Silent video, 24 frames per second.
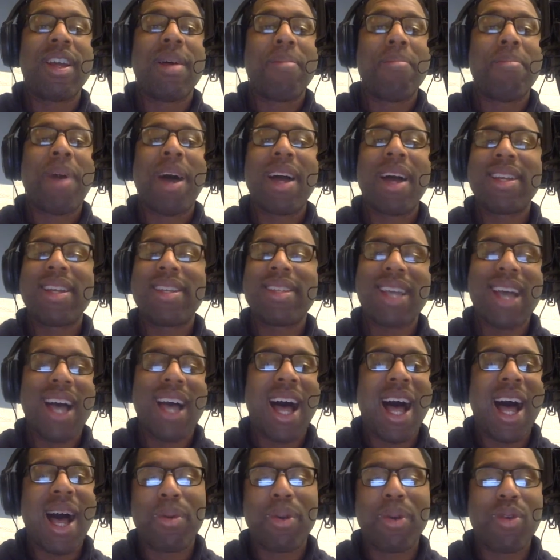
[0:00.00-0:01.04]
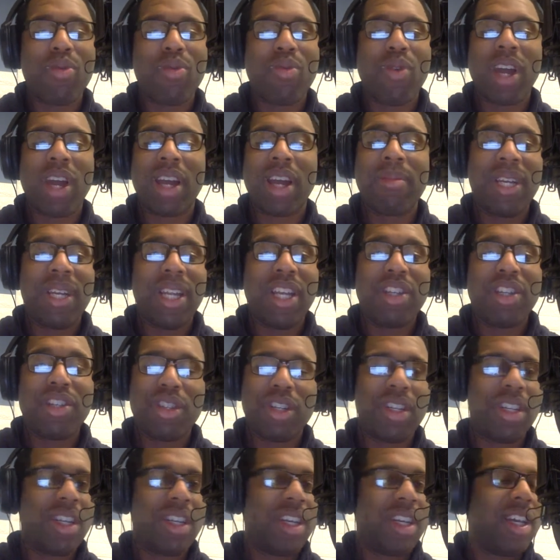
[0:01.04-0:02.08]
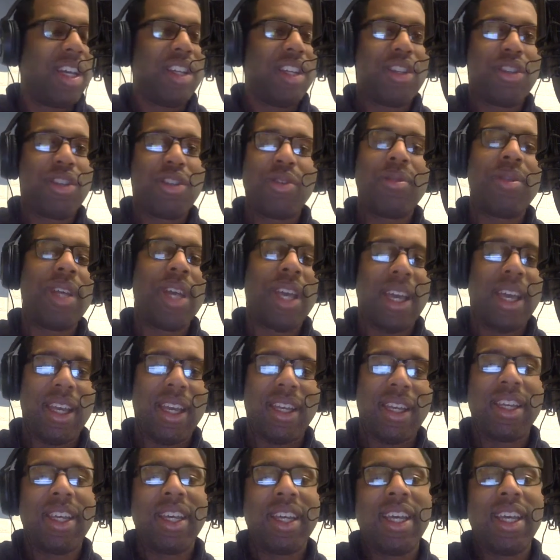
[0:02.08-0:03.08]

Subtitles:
My top recommendation today